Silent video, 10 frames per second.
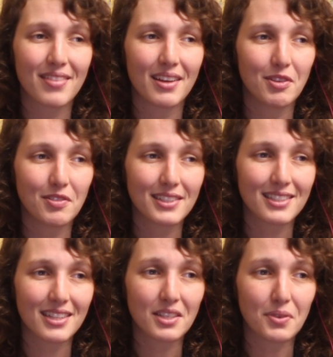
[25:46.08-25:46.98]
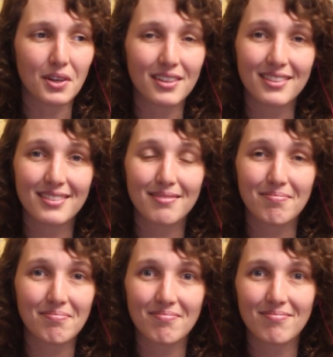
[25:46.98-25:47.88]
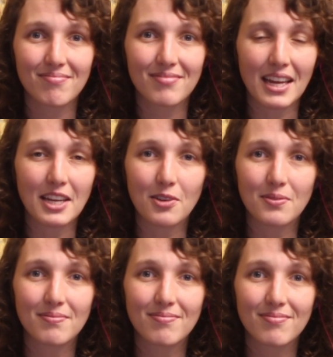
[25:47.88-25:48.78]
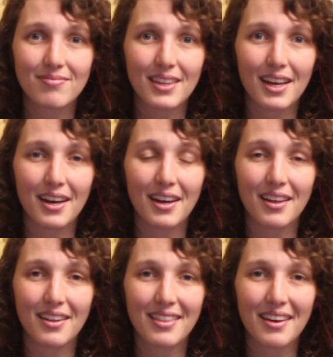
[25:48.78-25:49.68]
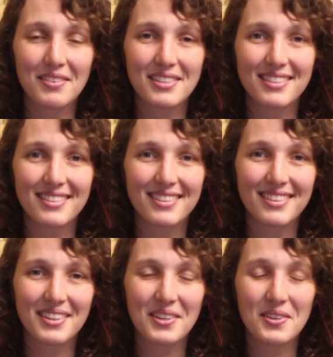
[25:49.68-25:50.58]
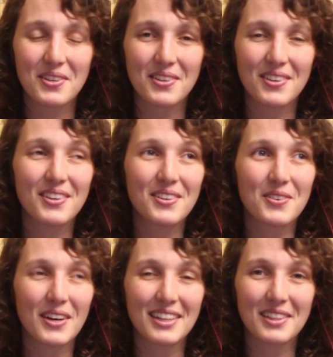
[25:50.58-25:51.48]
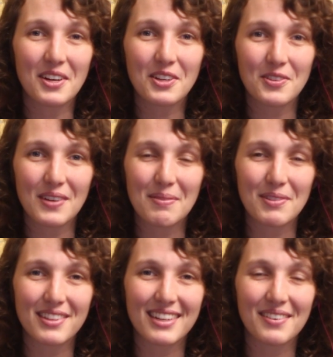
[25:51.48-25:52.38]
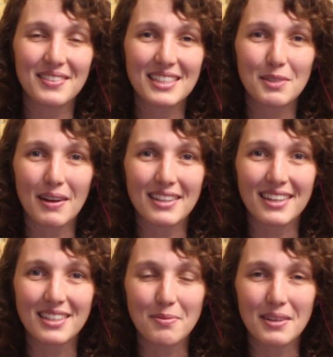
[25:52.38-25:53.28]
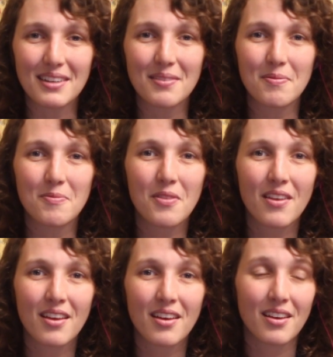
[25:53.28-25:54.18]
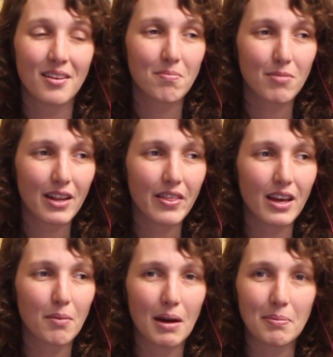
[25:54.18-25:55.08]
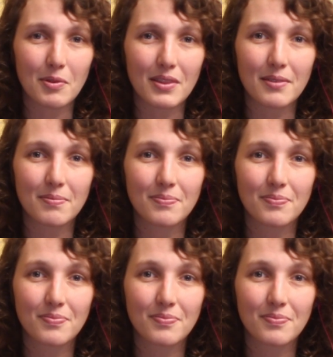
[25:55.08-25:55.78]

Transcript: if you listened this far, thank you. That was quite a longer ramble than I was expecting it to be. But I think I'm happy with it.